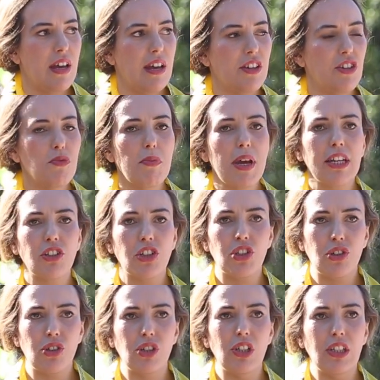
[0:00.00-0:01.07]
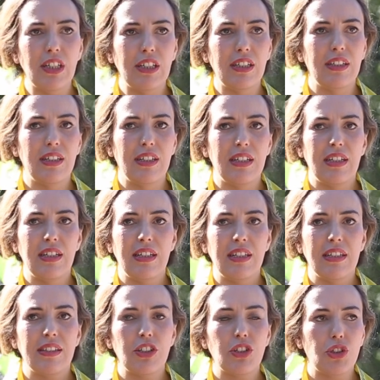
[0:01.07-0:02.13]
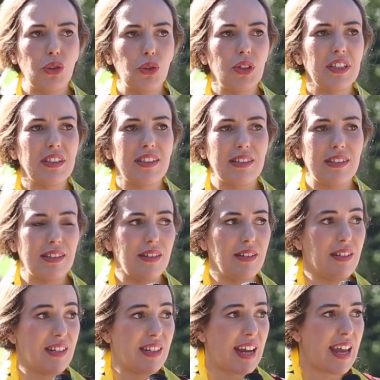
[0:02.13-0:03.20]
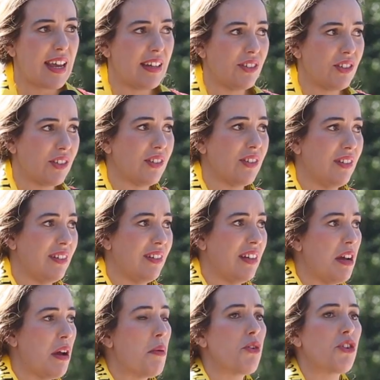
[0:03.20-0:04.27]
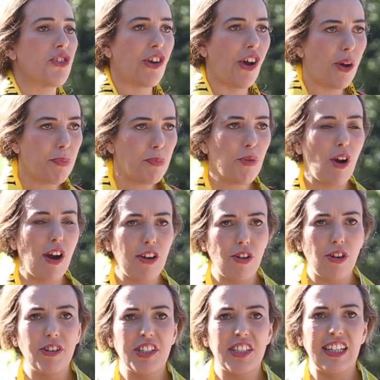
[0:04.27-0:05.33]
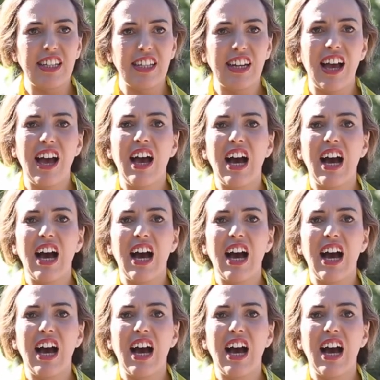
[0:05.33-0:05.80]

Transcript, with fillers: and you make sure that Julian stays top priority